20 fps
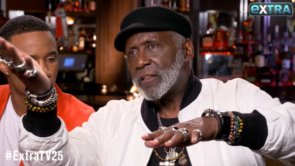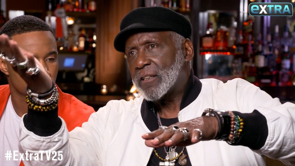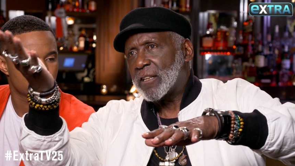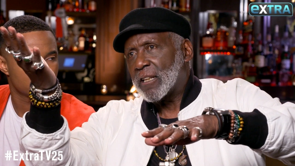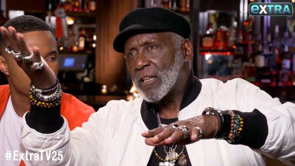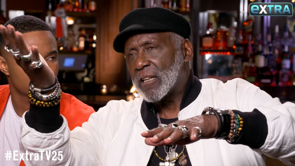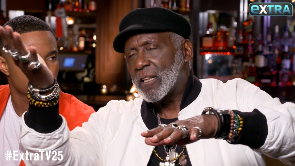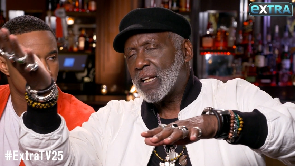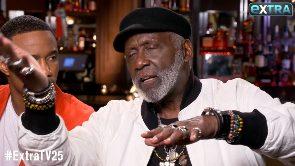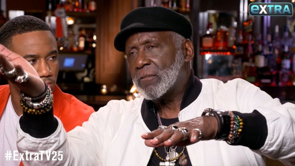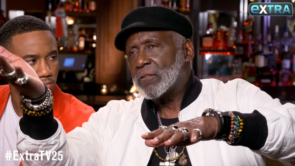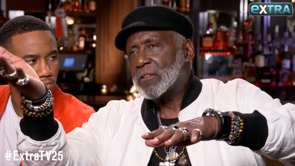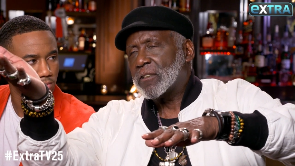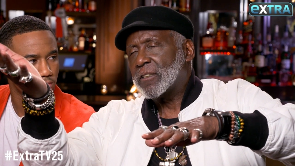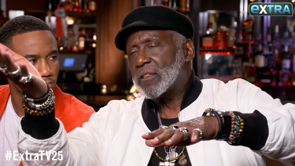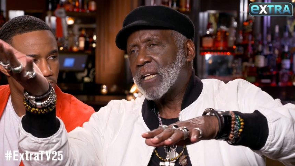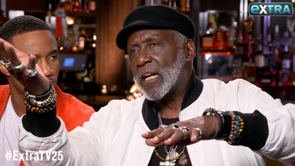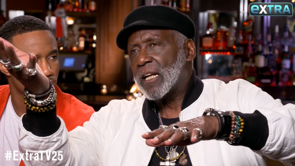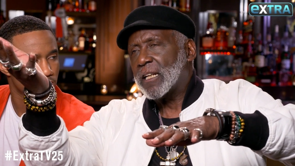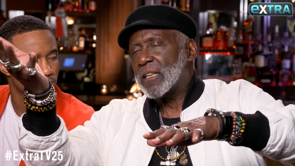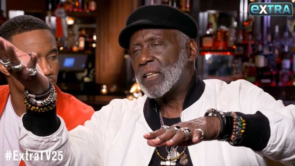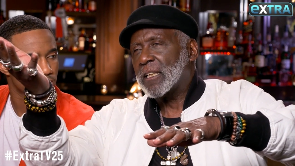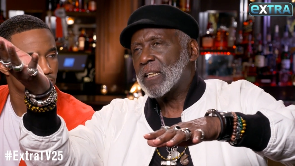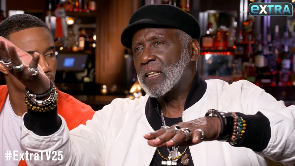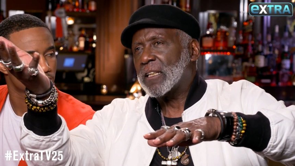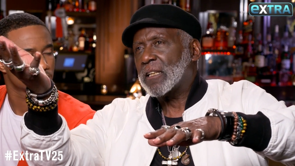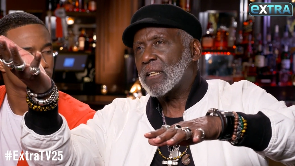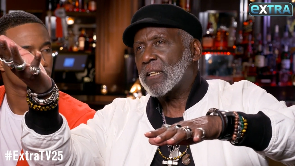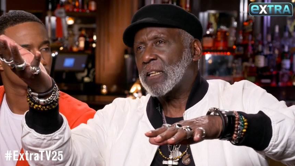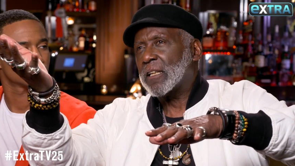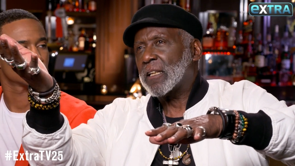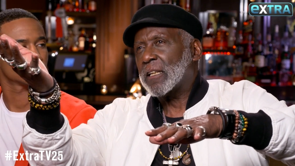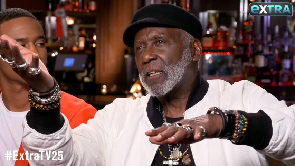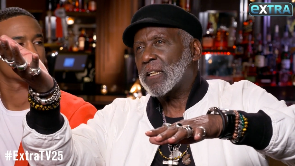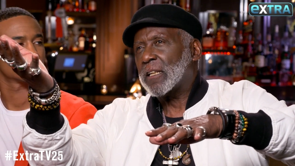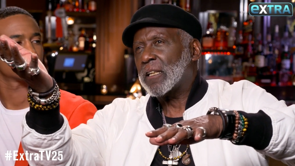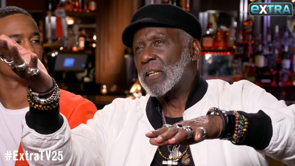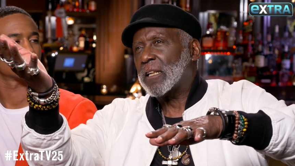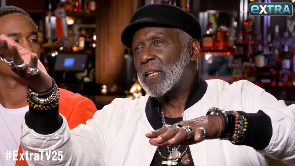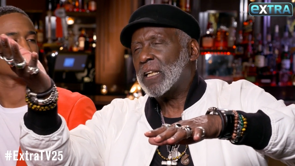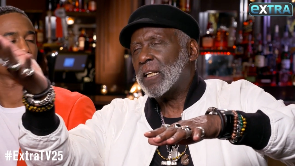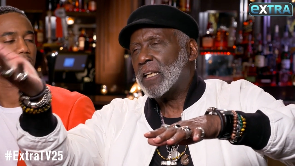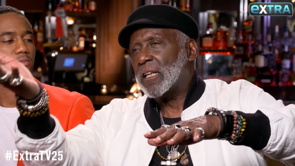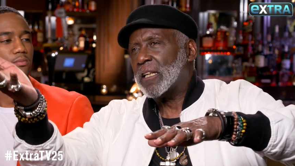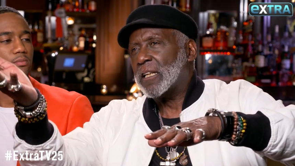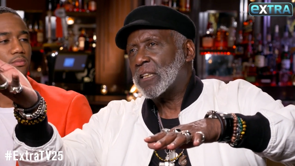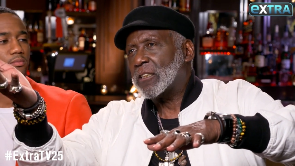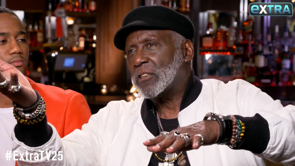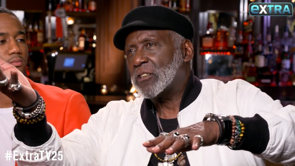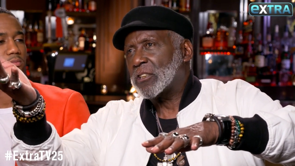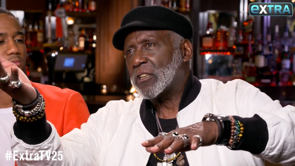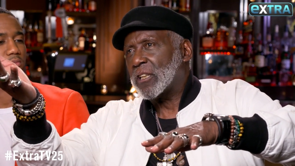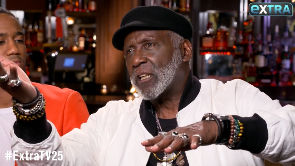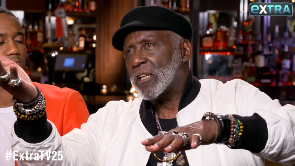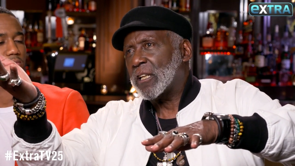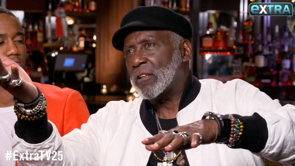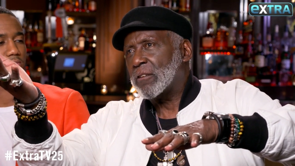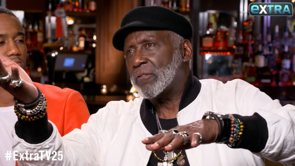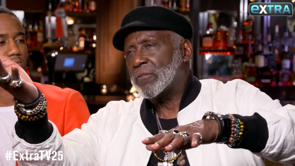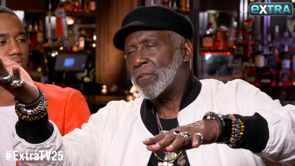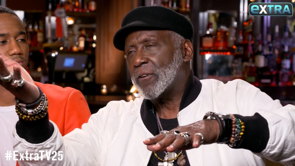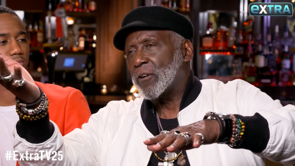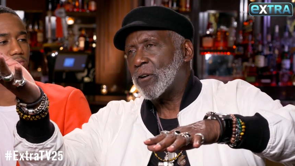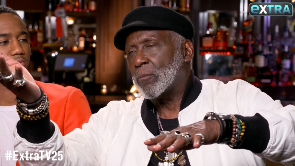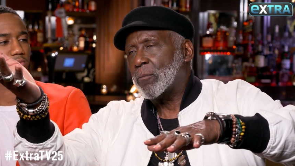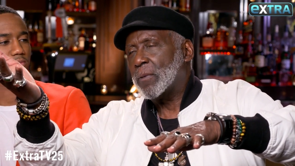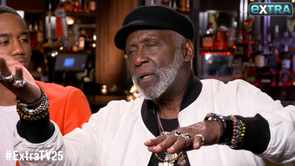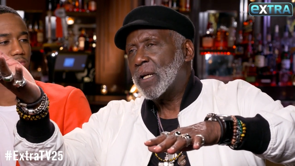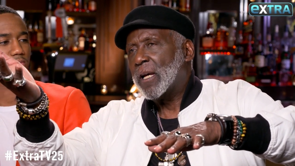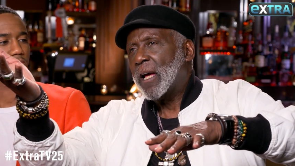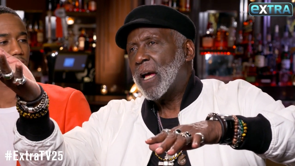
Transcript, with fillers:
Speaker 1: the level that he is in the film,